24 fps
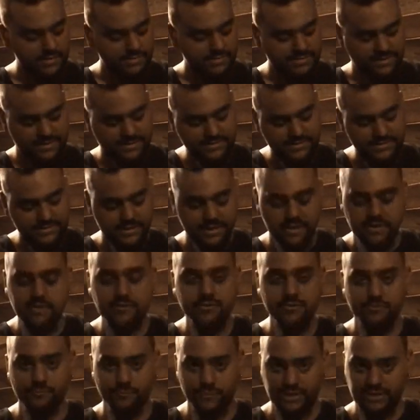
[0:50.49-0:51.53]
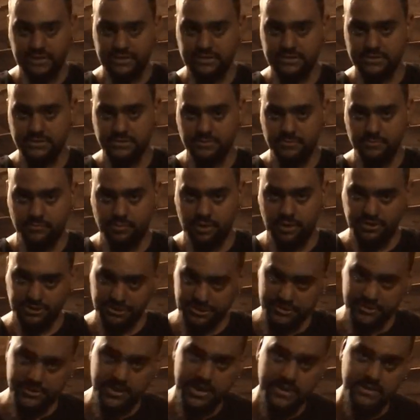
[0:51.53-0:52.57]
The inside of your wrist
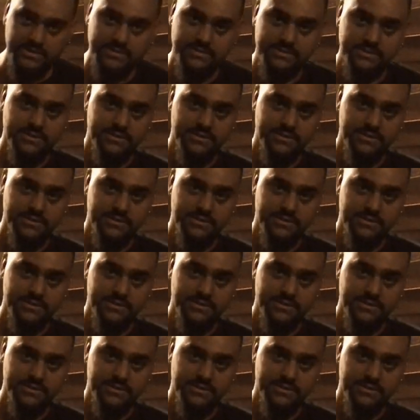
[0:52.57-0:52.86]
brushes against